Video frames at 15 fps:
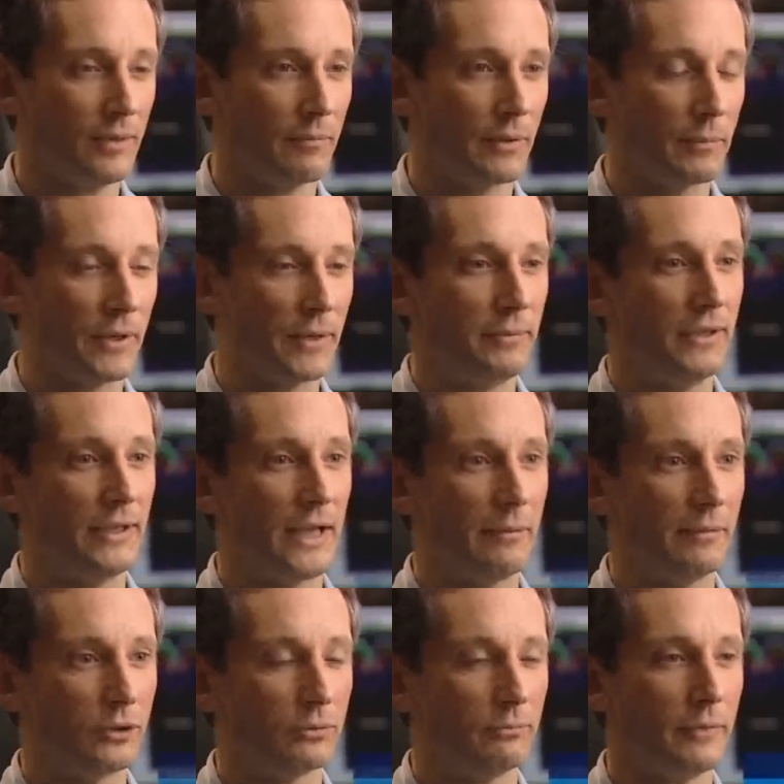But by being
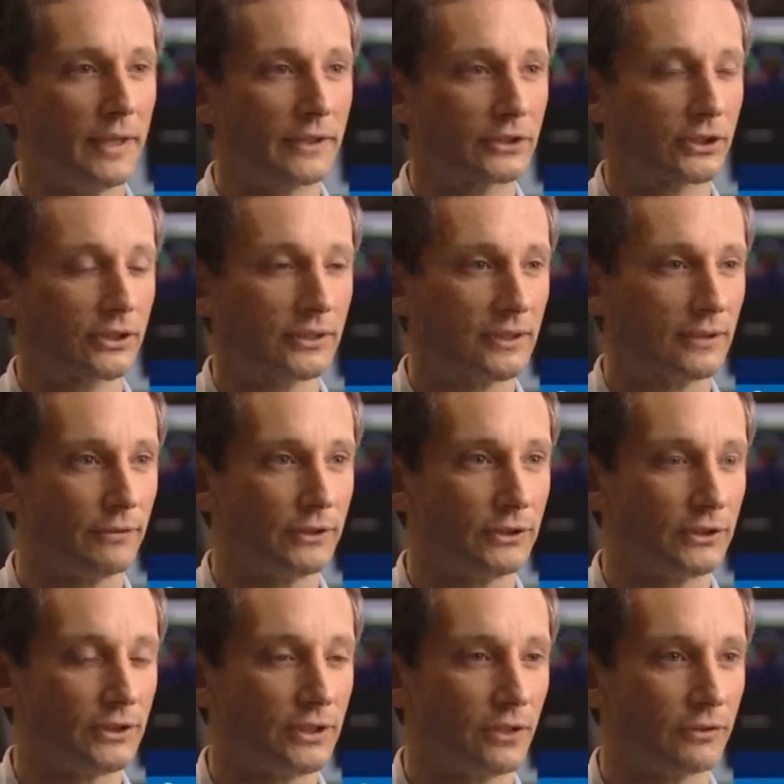able to match the
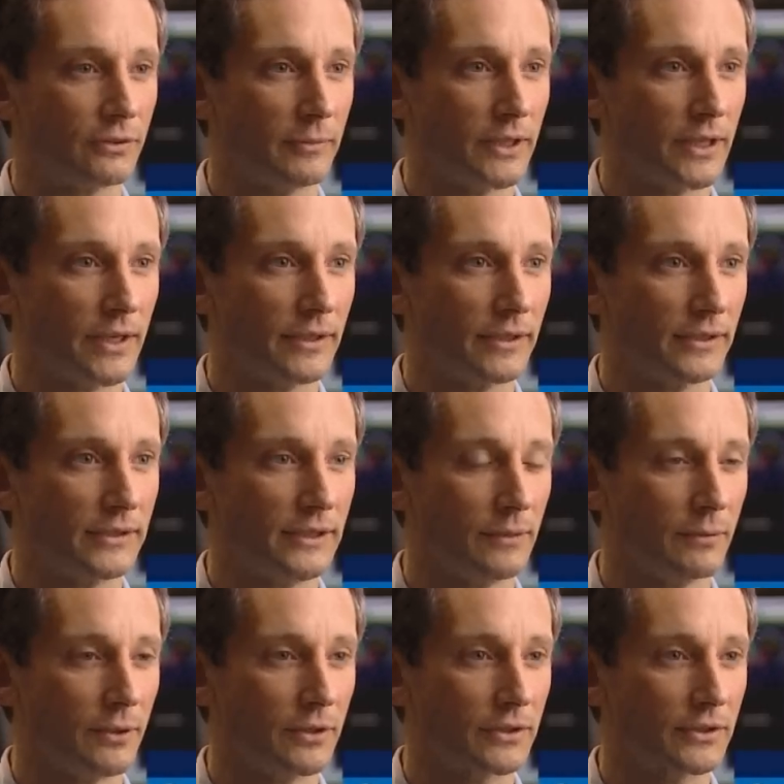efficiency of the mechanical
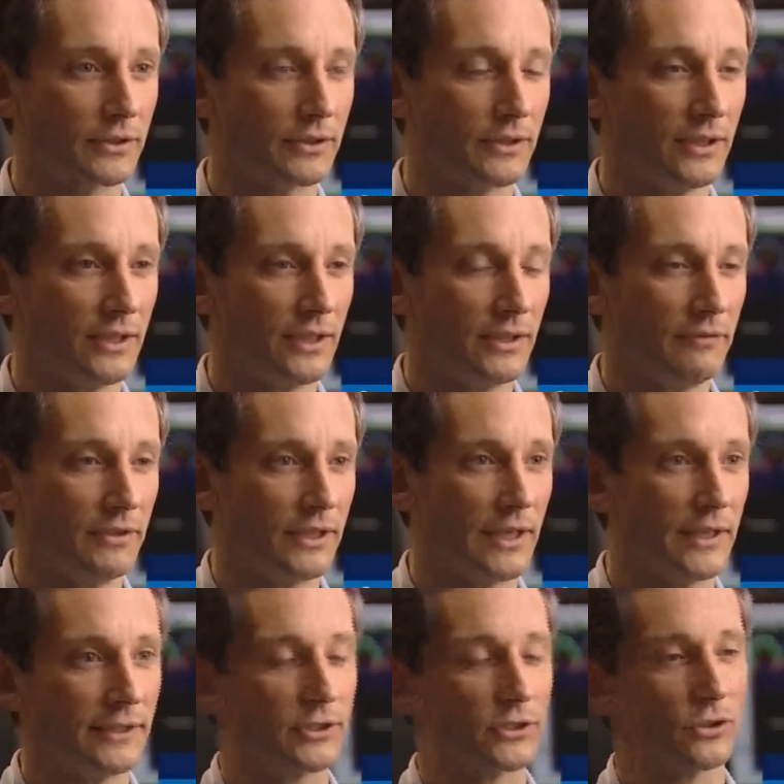gearbox, we
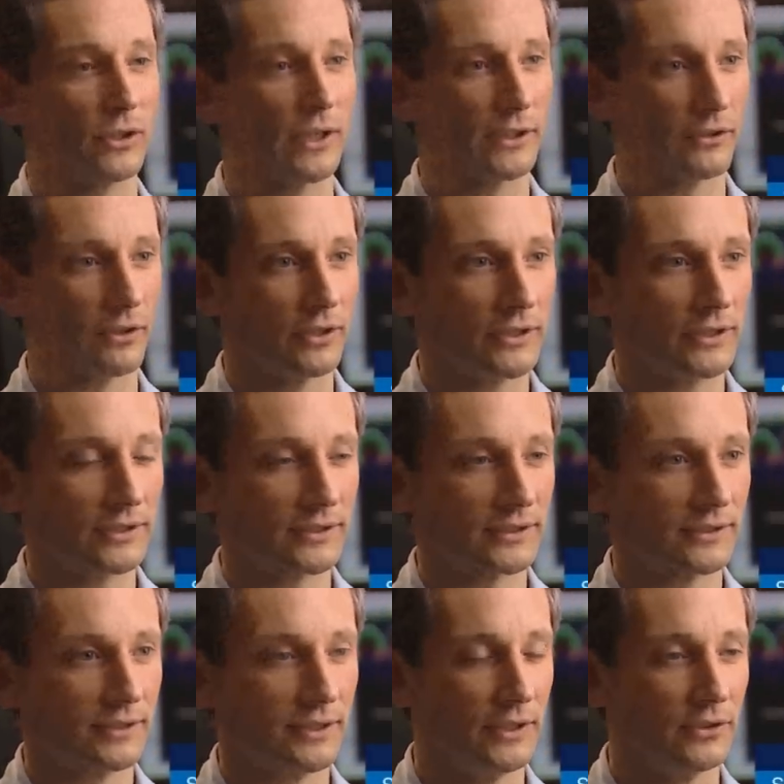can install hydraulics
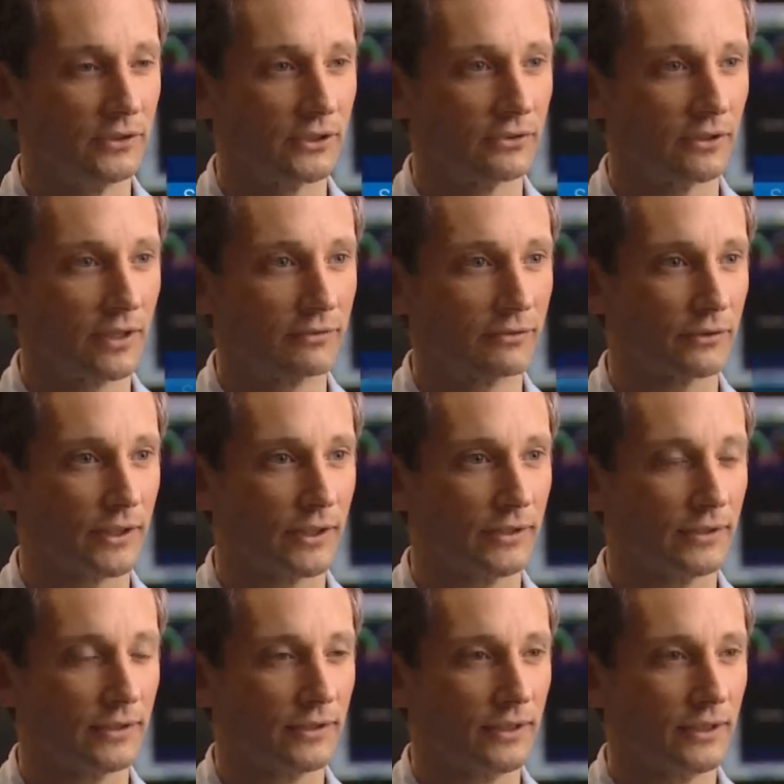into the drivetrain.
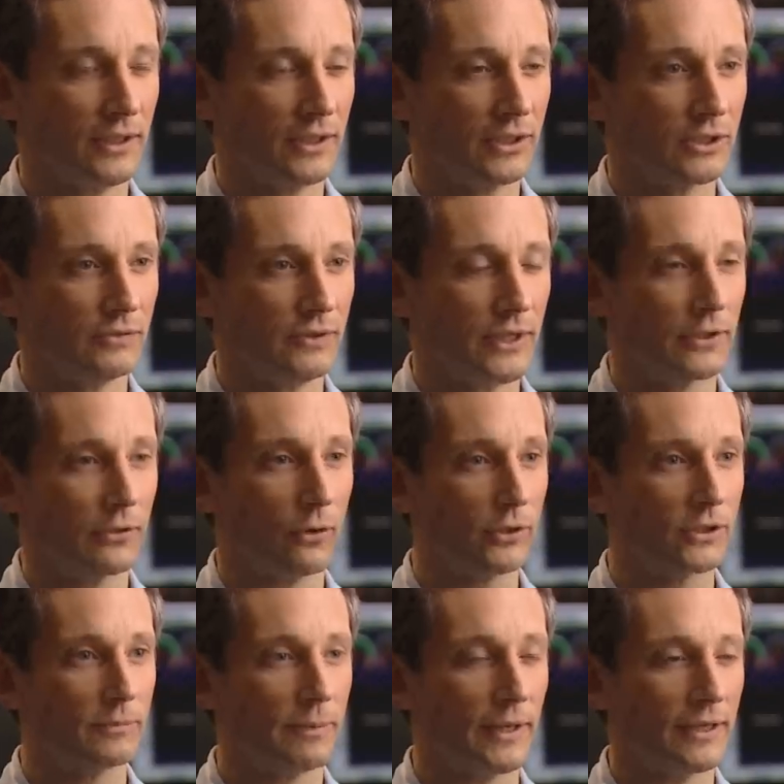So we get
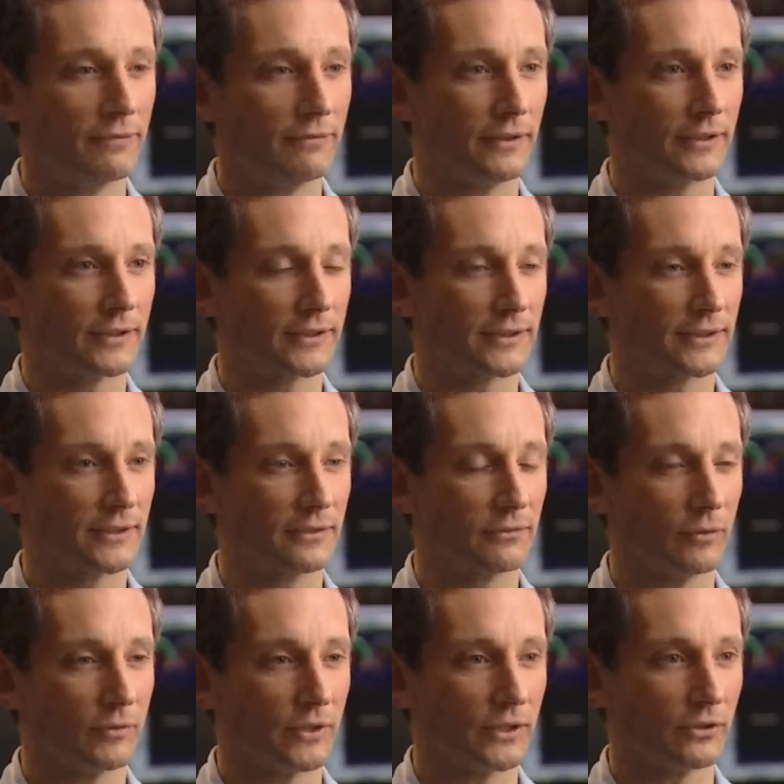all the benefits
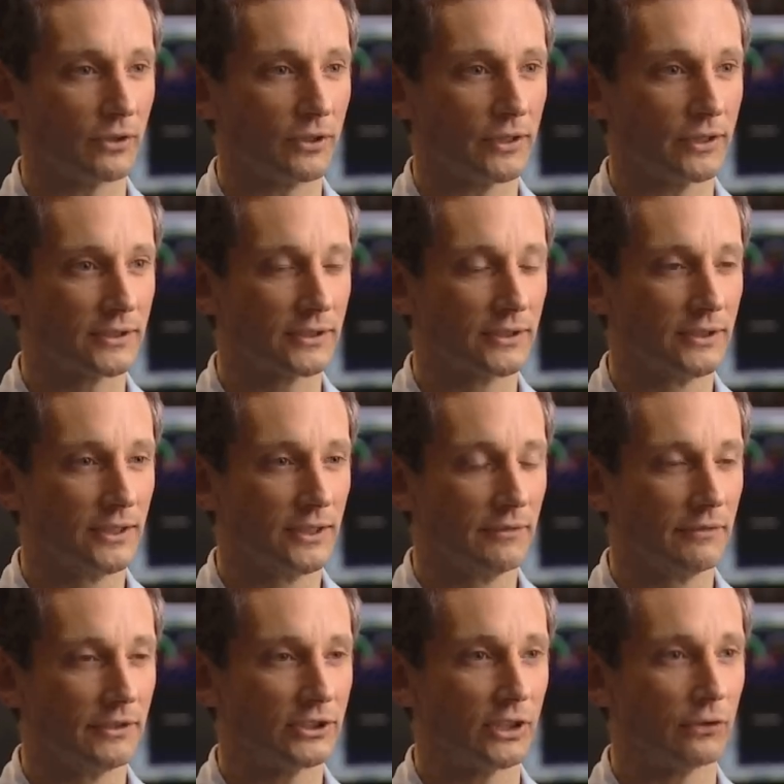from the hydraulics,
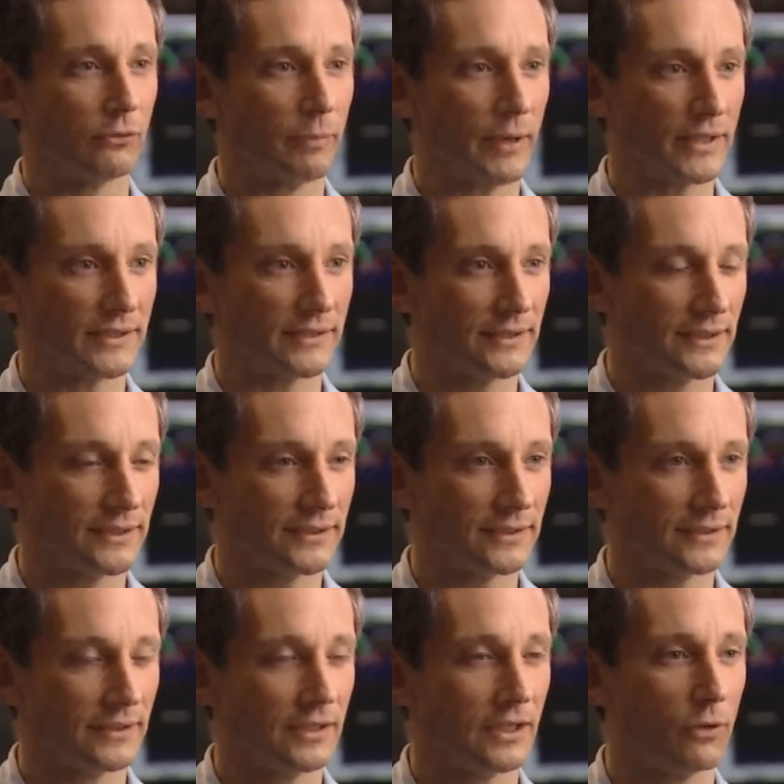which are robustness,
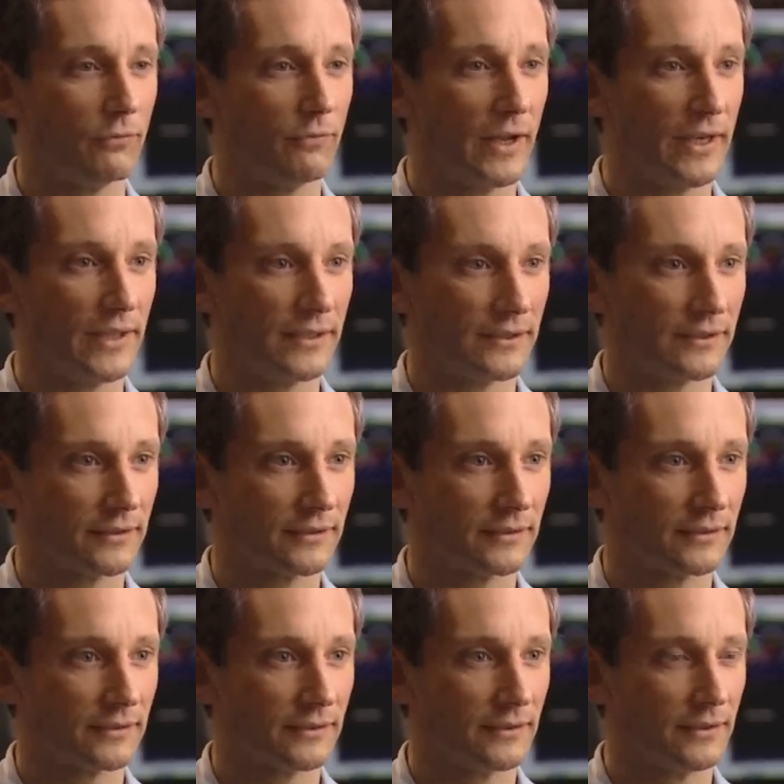low weight,
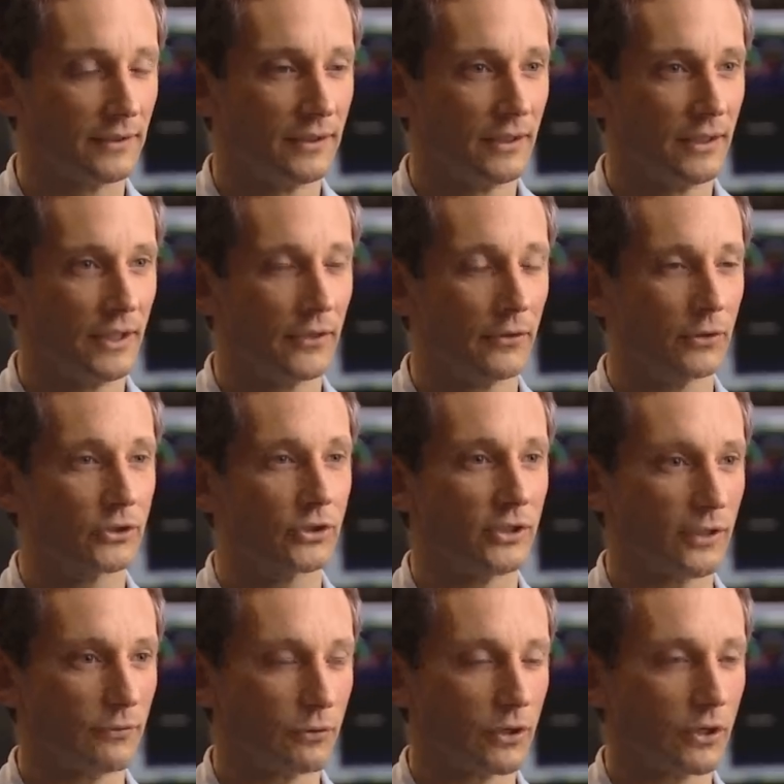and also
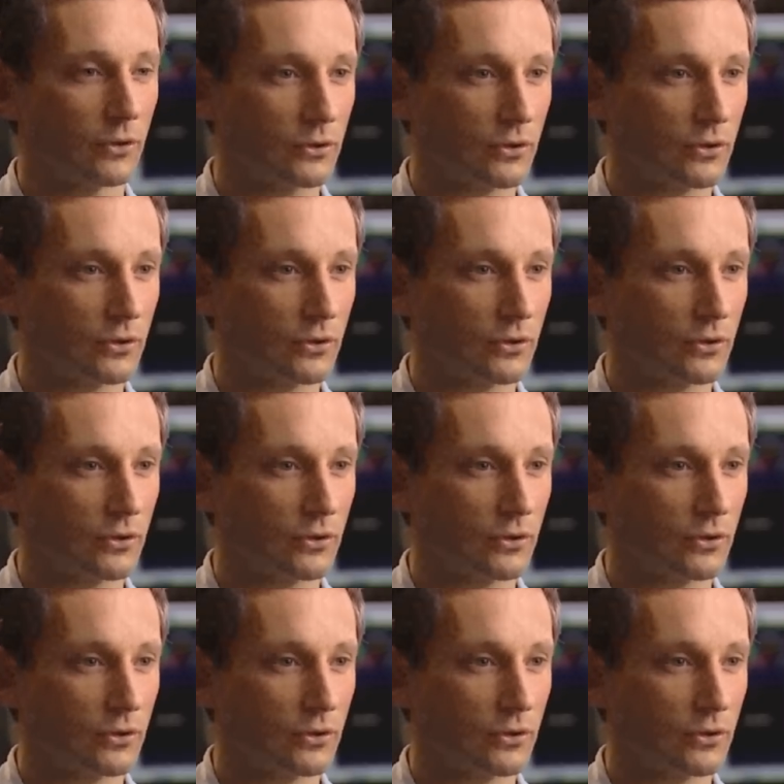therefore low